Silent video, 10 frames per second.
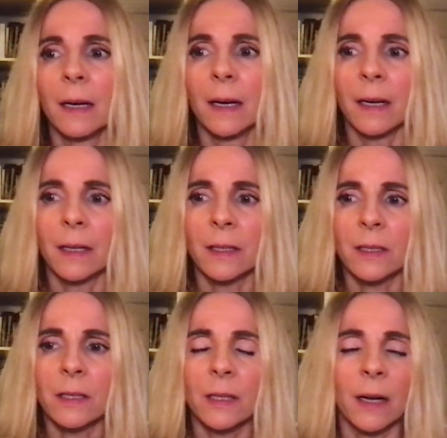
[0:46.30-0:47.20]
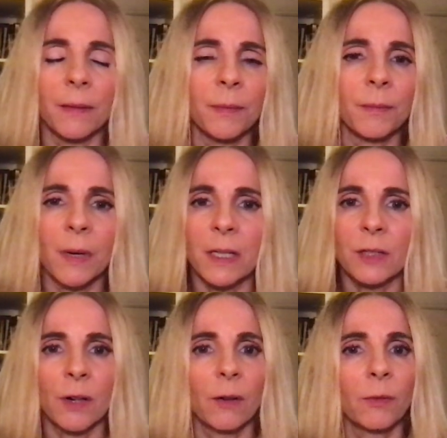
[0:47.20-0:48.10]
and um, I
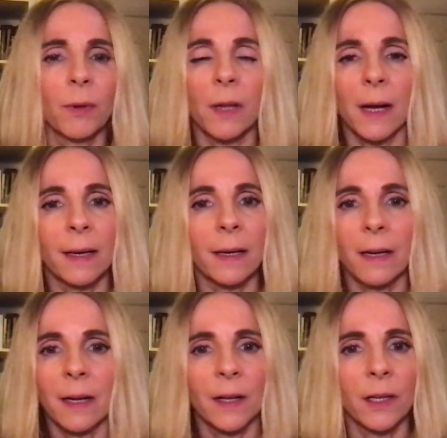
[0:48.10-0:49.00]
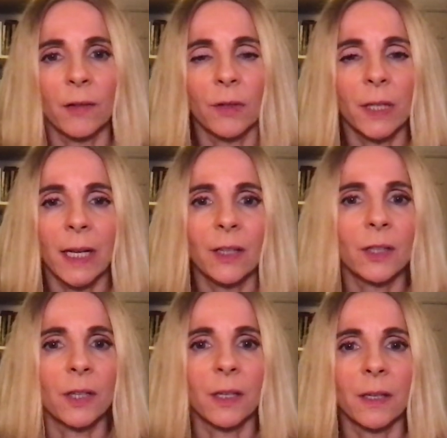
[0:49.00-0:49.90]
struggled with anger and
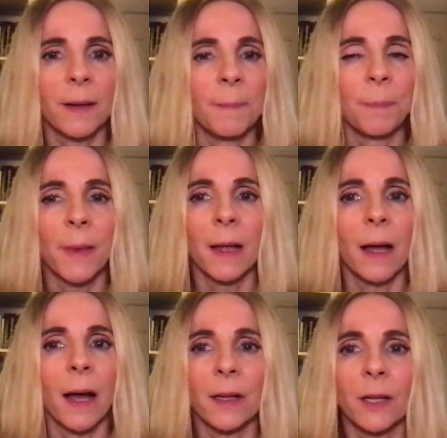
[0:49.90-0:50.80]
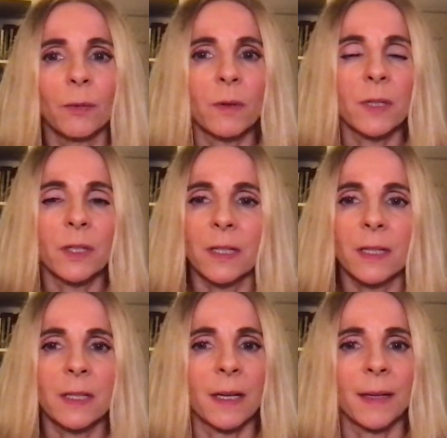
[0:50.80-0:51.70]
irritation, and it was
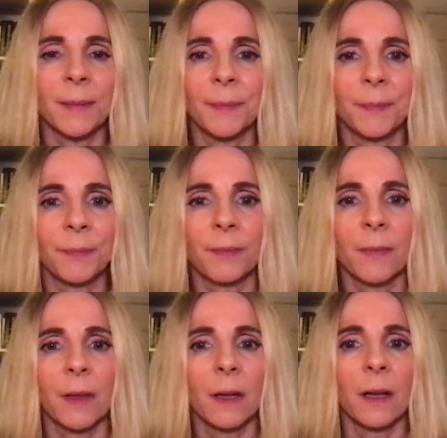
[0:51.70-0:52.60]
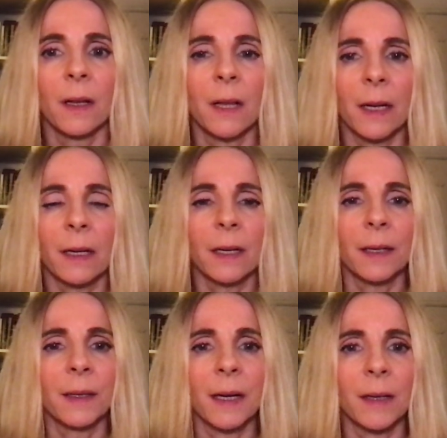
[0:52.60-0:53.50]
just um, like
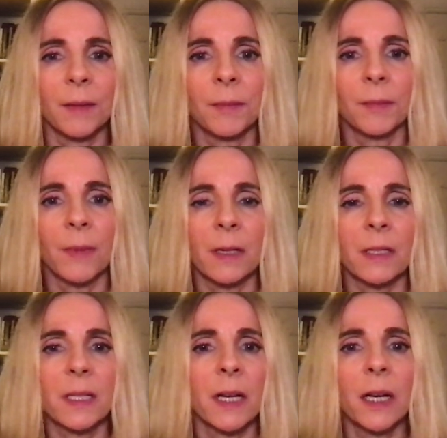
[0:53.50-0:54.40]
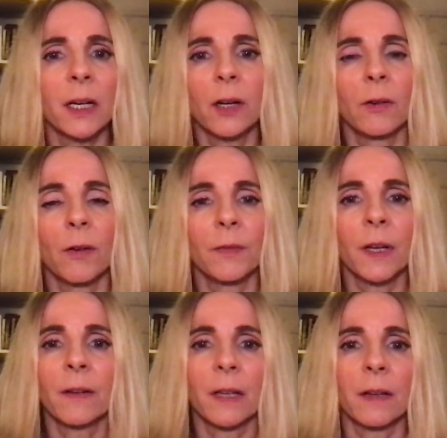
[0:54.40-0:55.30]
a, um, a circle of
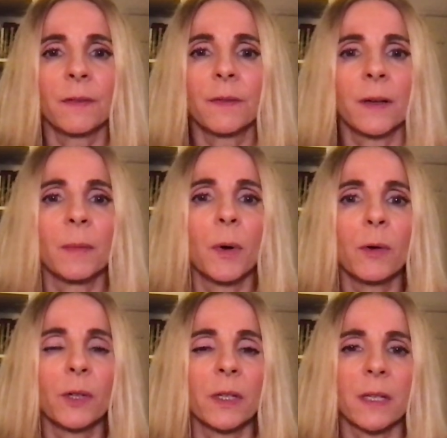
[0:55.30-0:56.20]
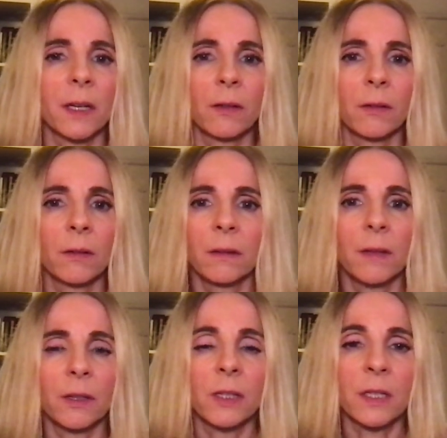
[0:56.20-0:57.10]
negative emotions I could I
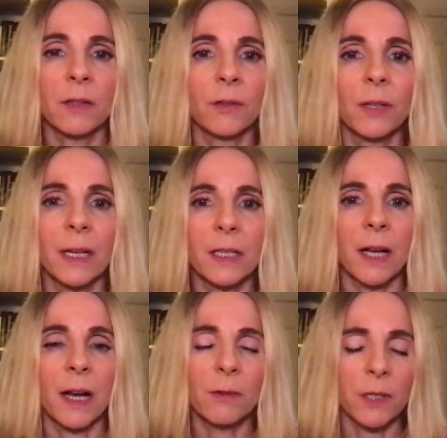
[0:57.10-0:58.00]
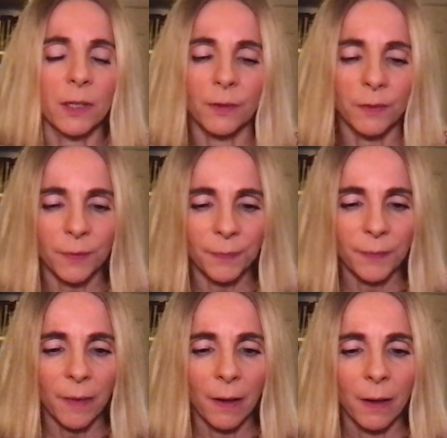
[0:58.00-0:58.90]
just couldn't get out of,
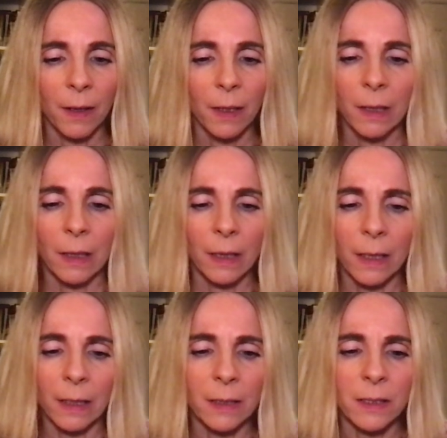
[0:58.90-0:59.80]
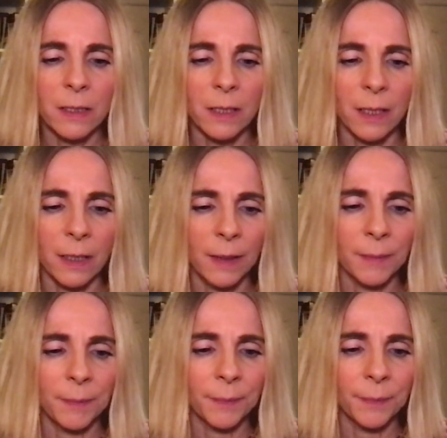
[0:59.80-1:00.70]
and
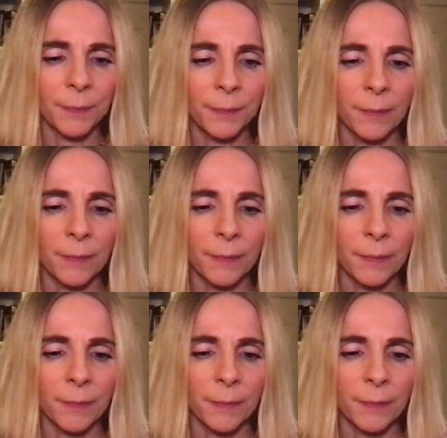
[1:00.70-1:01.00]
um,